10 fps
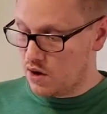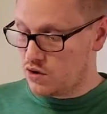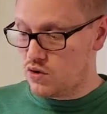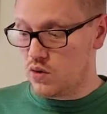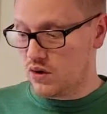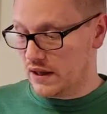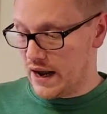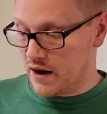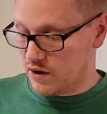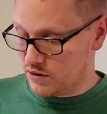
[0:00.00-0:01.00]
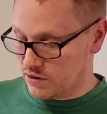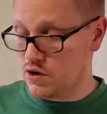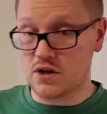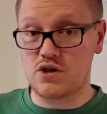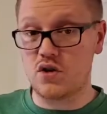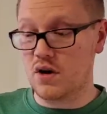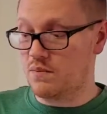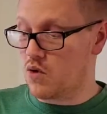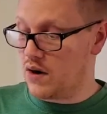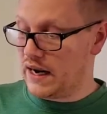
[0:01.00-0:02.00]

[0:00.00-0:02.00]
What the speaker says: dual layered so that you could more